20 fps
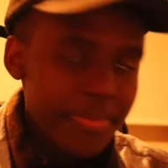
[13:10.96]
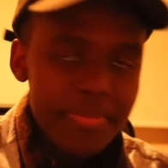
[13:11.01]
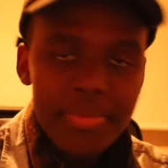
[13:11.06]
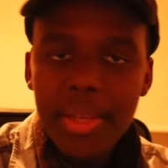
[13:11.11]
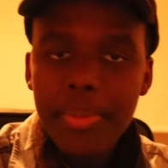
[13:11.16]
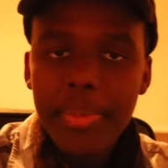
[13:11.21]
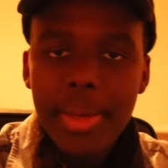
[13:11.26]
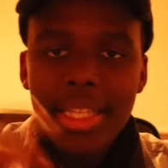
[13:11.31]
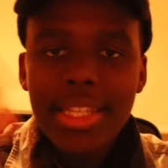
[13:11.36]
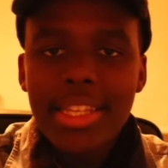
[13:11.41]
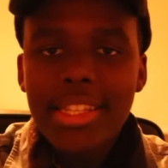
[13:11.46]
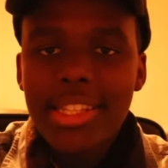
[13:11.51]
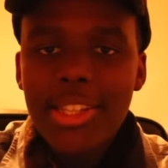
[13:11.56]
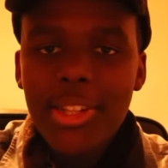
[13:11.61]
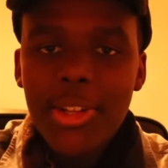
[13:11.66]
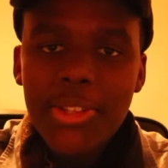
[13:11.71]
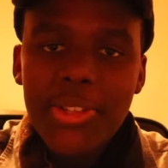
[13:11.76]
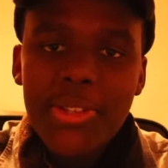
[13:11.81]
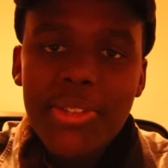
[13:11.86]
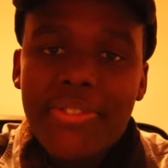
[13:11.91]
he bases
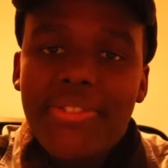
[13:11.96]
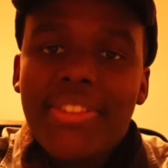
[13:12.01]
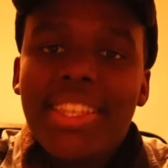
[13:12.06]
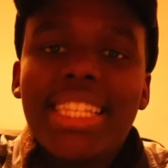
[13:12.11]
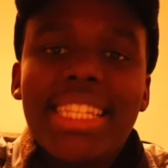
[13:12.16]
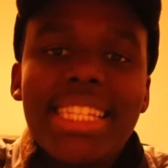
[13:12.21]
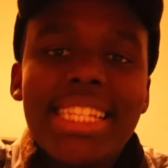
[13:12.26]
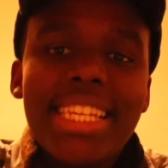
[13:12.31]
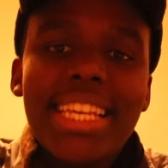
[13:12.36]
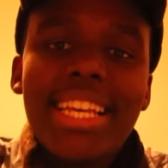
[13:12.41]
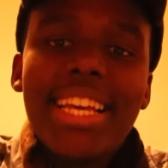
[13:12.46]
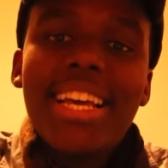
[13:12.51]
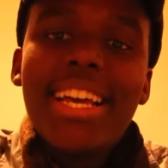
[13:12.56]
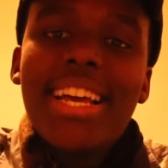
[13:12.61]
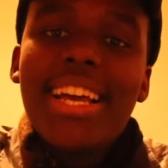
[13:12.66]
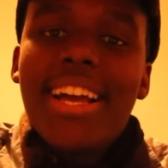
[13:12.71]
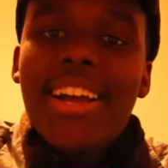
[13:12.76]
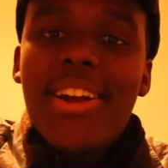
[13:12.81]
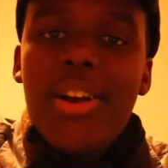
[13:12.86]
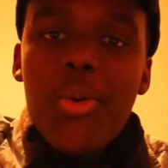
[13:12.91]
lots of his
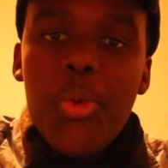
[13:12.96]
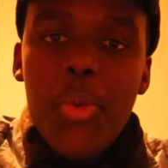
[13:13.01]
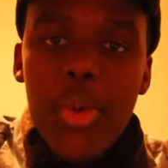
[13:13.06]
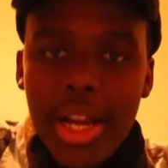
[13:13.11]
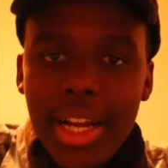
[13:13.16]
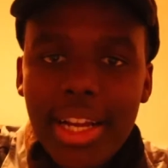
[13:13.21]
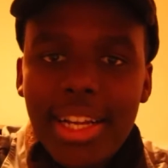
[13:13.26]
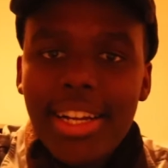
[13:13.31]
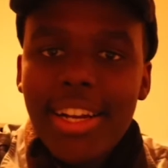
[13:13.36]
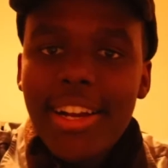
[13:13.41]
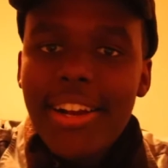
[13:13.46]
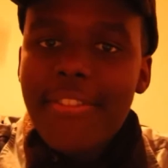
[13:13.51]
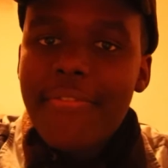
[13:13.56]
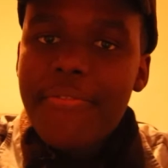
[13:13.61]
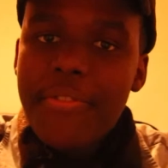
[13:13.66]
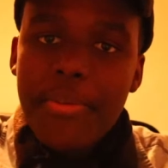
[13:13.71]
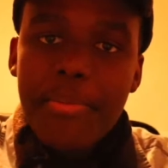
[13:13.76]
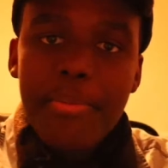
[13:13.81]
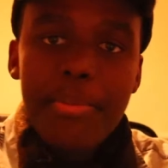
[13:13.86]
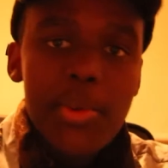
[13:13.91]
work
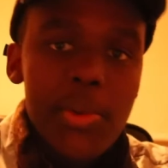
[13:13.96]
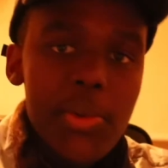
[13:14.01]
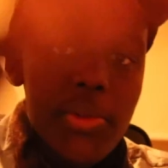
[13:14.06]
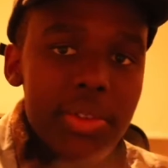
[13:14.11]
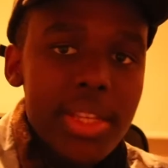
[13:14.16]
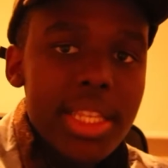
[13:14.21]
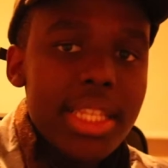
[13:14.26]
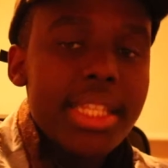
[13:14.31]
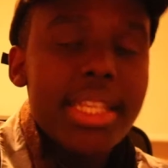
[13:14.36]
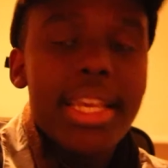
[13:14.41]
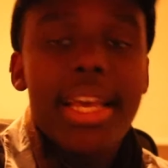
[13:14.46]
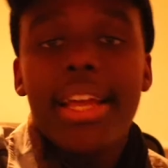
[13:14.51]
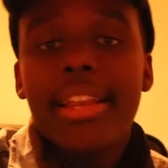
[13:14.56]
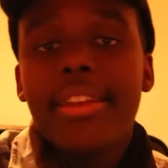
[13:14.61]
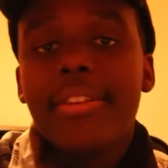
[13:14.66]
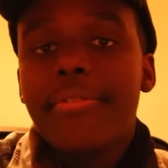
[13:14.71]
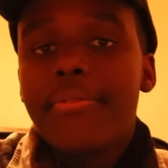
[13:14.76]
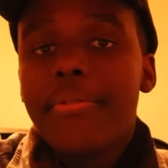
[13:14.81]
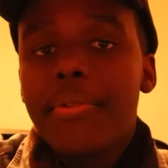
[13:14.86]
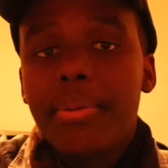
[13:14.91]
from movies
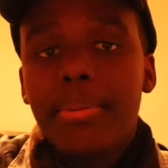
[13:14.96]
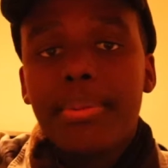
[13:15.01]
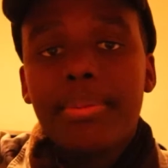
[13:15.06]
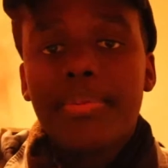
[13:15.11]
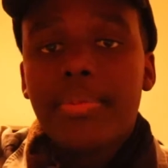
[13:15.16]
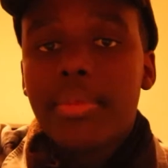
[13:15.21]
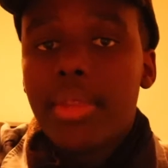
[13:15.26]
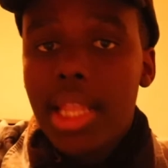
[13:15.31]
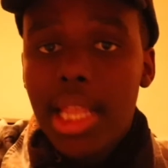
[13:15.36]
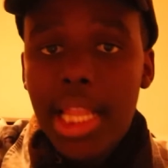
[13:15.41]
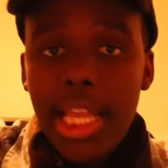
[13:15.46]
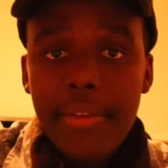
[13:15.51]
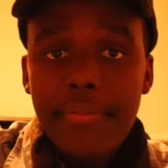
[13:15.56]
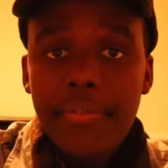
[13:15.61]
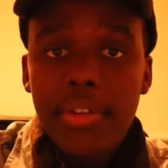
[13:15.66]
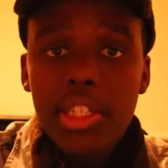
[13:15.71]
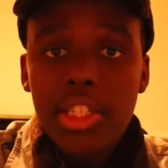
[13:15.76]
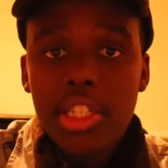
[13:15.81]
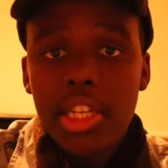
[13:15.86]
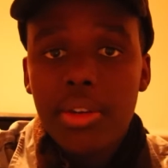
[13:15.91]
and from life
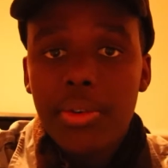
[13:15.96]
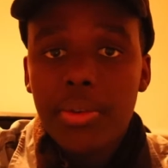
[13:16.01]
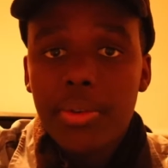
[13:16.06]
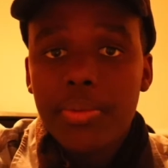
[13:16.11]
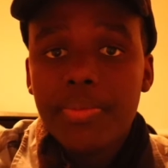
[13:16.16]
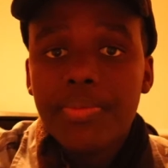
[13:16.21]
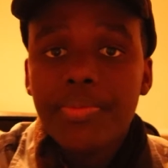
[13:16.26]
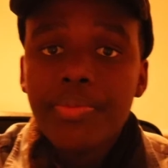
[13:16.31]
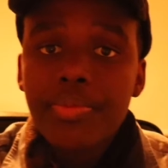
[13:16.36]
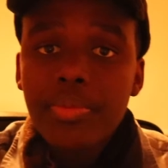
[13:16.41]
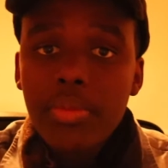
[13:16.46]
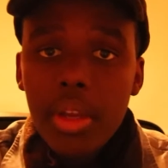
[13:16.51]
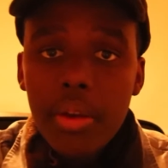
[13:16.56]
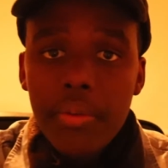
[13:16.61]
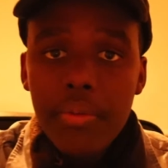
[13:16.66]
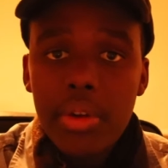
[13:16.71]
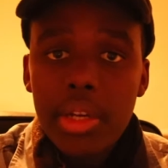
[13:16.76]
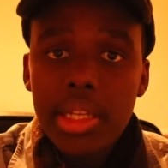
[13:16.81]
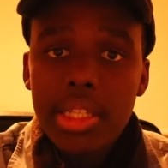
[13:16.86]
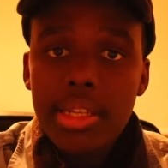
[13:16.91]
in general.
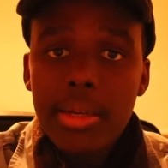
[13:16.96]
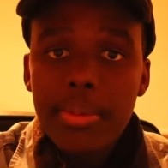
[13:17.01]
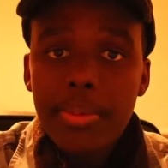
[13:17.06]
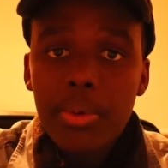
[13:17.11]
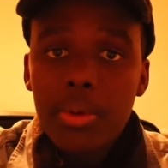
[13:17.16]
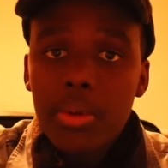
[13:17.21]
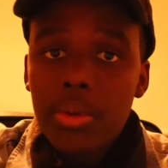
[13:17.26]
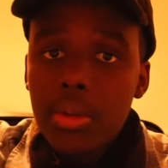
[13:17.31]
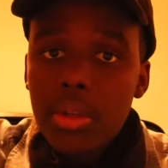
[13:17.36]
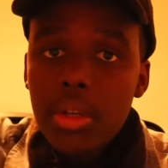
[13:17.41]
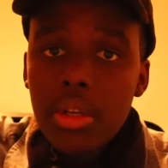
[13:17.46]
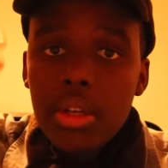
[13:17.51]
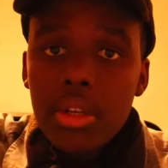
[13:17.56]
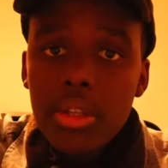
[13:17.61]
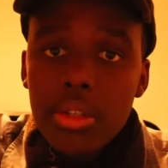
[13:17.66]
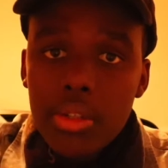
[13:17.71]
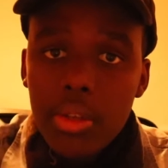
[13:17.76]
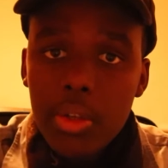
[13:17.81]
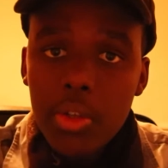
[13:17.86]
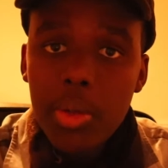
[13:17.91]
For example,
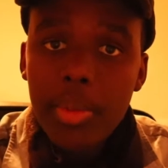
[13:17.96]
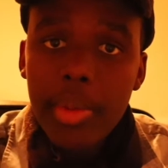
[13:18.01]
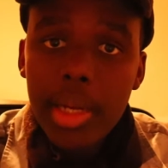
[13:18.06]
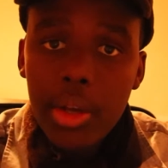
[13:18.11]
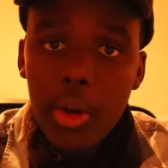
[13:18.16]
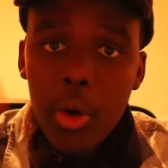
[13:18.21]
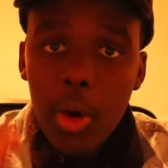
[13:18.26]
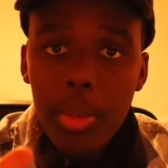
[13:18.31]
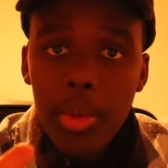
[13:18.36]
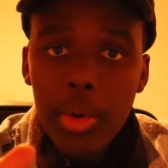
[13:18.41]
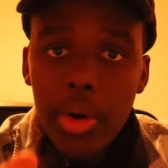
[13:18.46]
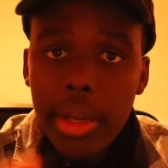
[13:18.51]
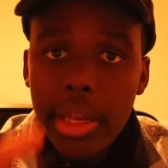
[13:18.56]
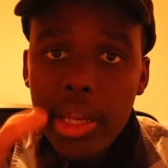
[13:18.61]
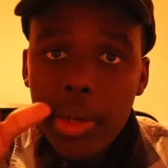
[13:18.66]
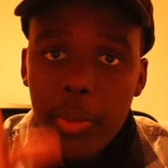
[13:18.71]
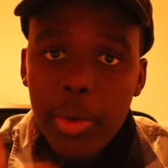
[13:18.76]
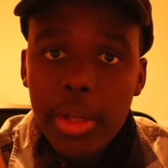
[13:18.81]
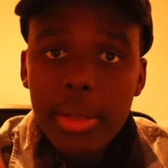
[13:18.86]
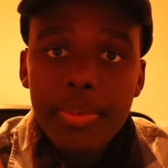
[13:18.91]
Sodom and Gomorrah
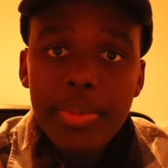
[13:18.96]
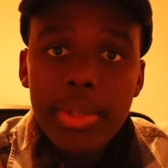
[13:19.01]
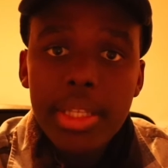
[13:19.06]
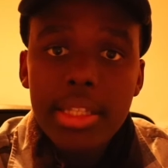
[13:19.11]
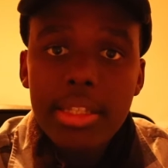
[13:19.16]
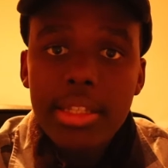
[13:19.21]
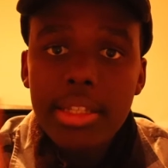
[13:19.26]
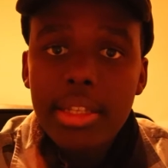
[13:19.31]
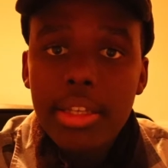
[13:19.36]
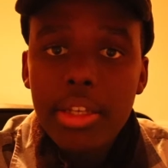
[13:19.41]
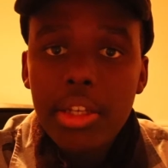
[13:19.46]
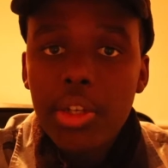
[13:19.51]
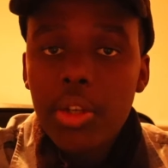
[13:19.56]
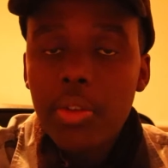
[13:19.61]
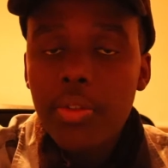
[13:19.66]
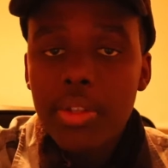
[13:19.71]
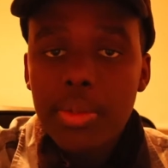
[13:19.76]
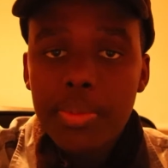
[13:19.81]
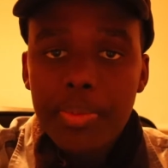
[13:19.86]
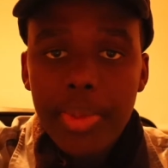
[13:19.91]
in One Piece. You know
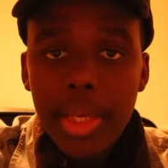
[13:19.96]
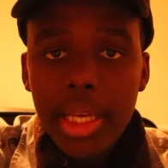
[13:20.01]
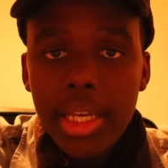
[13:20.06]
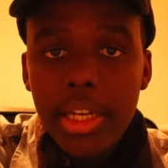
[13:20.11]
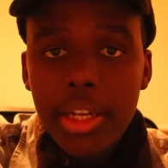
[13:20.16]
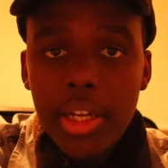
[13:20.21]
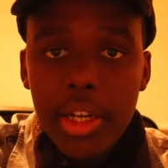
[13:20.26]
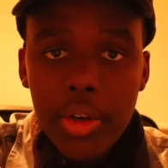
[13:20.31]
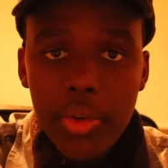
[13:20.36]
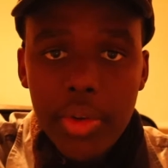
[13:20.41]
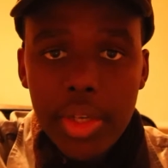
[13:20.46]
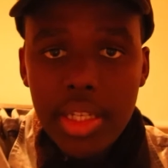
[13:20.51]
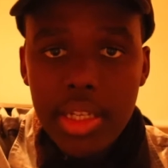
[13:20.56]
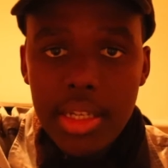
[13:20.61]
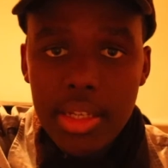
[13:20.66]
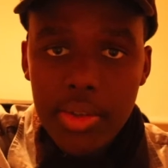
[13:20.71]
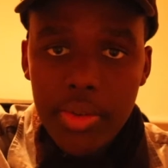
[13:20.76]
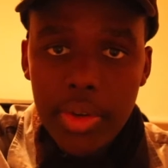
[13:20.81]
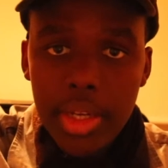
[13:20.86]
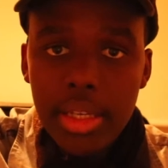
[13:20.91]
those big
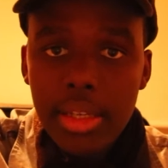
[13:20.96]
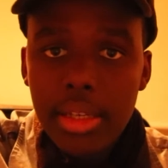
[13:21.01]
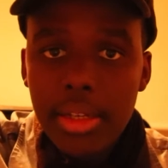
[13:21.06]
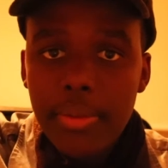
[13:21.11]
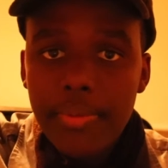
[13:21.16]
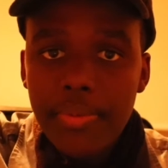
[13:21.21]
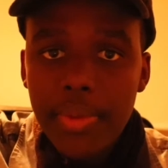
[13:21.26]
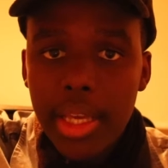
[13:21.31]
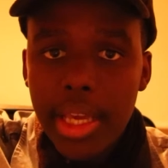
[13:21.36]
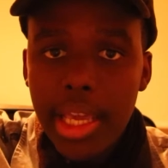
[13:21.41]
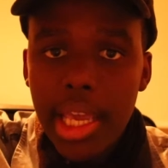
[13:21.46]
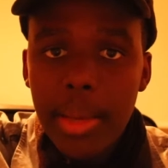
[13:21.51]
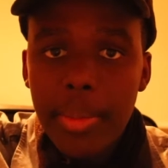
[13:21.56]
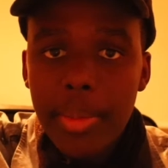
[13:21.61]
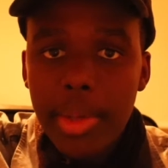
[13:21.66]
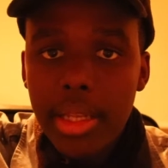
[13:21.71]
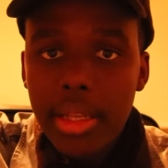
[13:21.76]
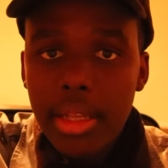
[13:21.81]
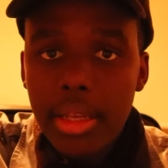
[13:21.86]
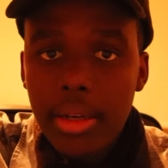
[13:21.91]
creatures, right? That came
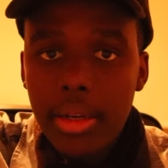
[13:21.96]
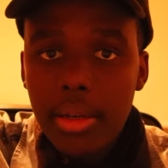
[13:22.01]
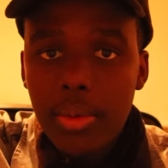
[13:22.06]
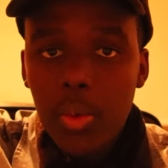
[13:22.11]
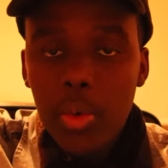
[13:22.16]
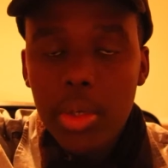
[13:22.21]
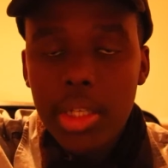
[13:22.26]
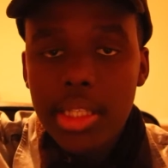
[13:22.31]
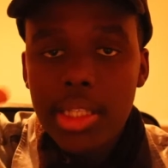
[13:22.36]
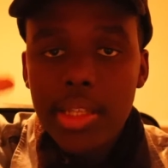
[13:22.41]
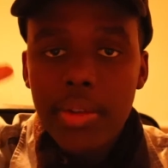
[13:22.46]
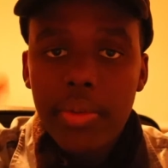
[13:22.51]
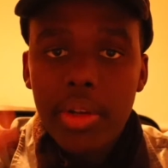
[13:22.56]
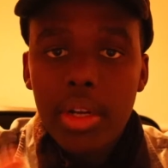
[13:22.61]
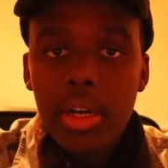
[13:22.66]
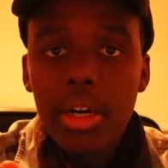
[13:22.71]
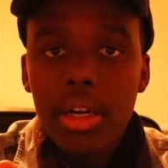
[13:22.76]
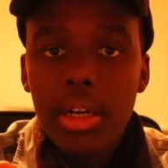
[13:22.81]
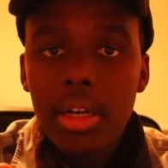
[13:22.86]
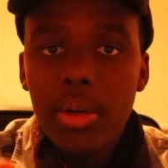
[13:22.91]
in the Water 7
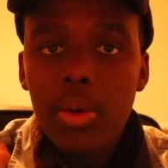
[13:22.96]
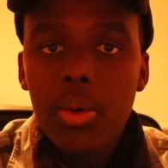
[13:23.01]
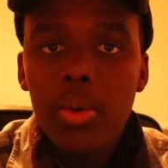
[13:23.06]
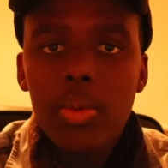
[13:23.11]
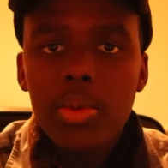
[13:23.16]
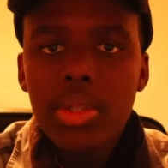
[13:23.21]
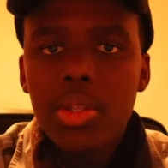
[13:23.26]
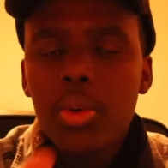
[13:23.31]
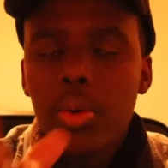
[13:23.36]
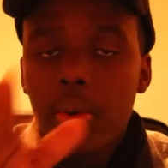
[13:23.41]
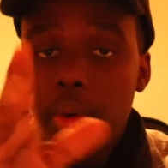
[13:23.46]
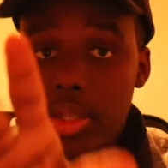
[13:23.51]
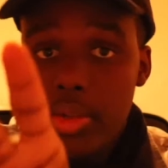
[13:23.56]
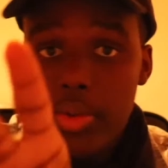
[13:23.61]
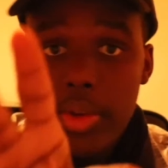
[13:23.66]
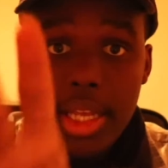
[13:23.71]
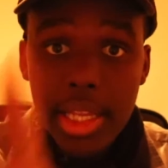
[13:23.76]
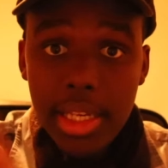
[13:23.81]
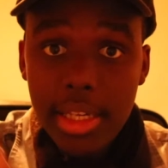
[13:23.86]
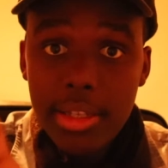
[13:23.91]
arc. Or was it? No,
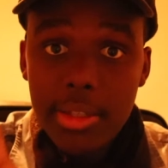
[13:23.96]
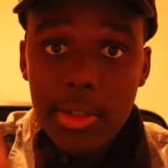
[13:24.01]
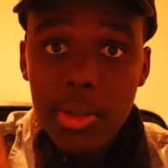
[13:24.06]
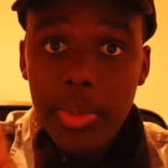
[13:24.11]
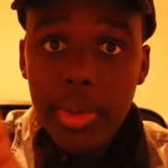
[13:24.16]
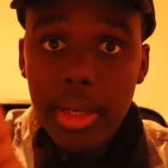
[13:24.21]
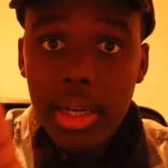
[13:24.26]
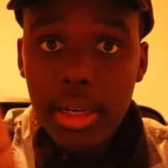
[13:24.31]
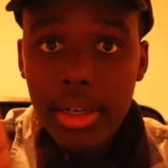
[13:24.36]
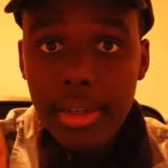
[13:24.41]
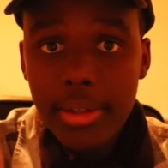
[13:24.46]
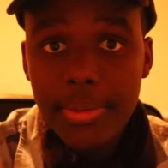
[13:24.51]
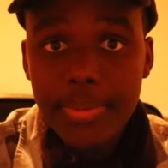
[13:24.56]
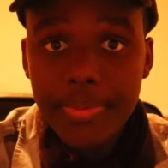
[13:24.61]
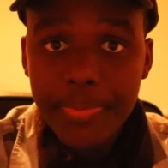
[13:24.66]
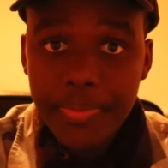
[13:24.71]
sorry, Enies Lobby arc.